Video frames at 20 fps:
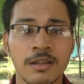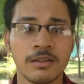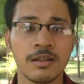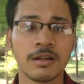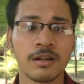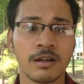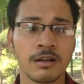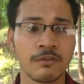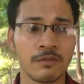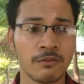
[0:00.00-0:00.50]

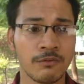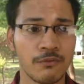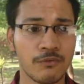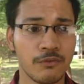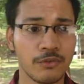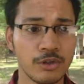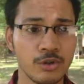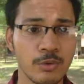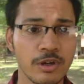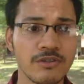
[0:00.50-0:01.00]
The
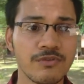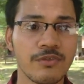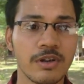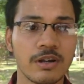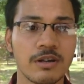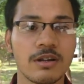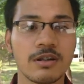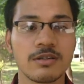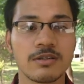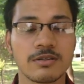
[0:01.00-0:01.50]
US
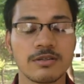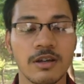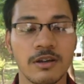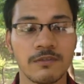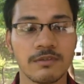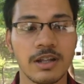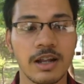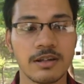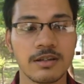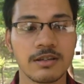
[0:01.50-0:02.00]
Federal
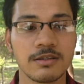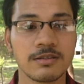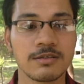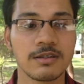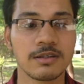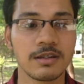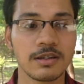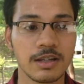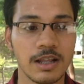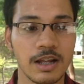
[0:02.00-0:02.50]
Reserve, that is